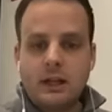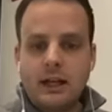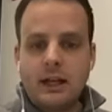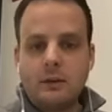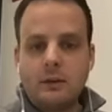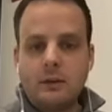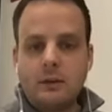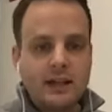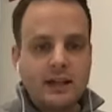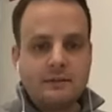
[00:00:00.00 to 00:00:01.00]
Mm-hmm. Um, so
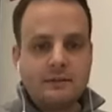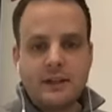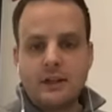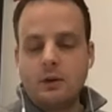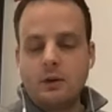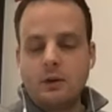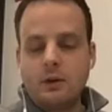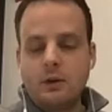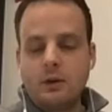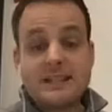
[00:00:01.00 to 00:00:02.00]
we've done a lot of video
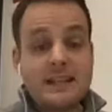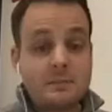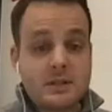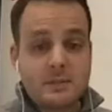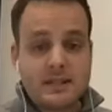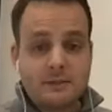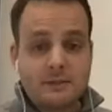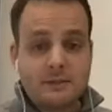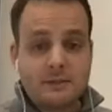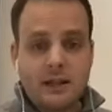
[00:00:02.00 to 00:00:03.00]
of like team
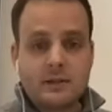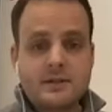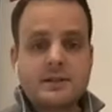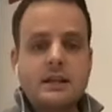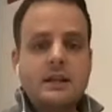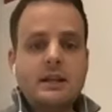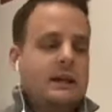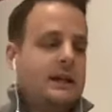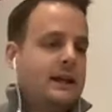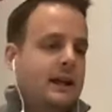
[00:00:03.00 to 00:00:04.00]
specific videos, yep.